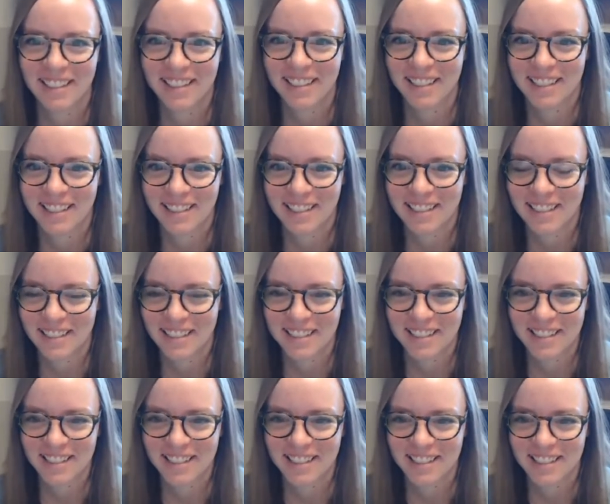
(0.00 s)

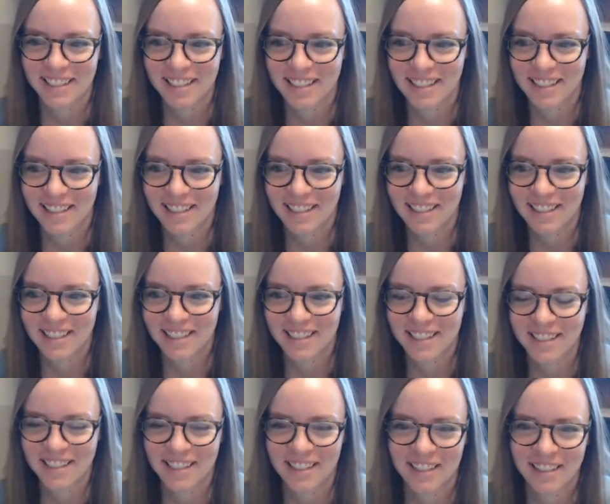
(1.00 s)

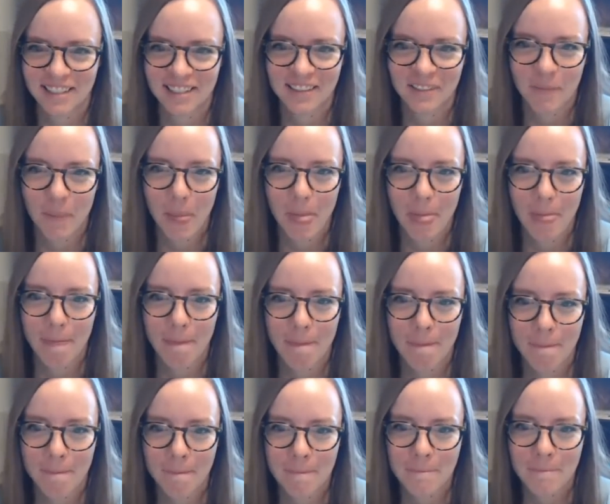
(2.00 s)

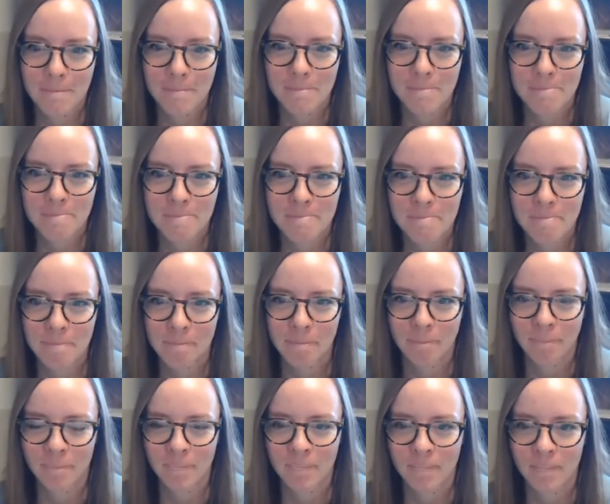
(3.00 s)

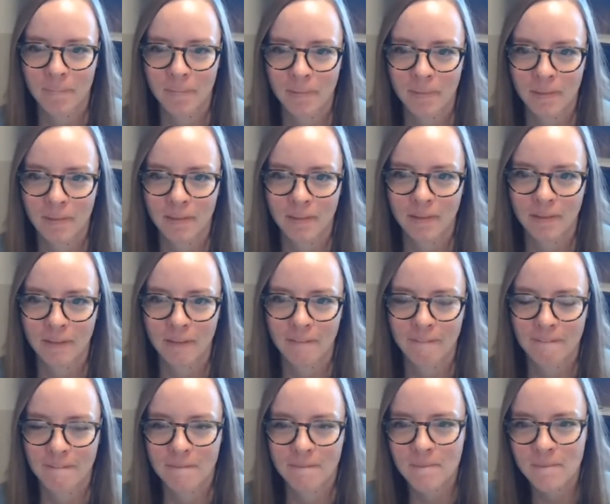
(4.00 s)

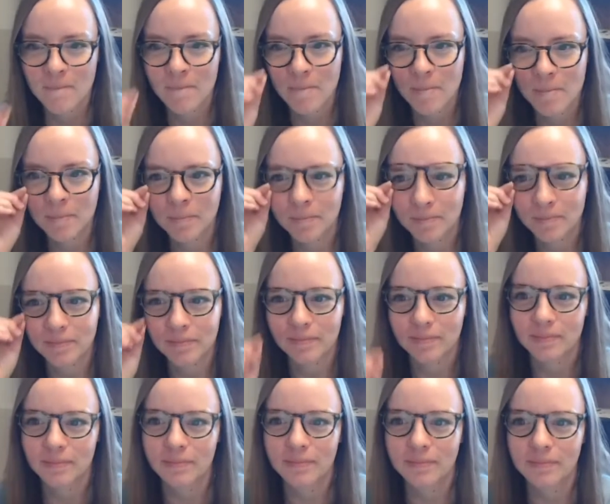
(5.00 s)

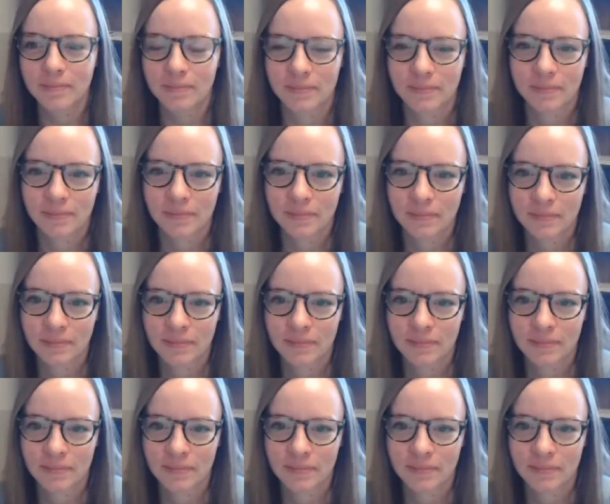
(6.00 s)
The person shown says nothing.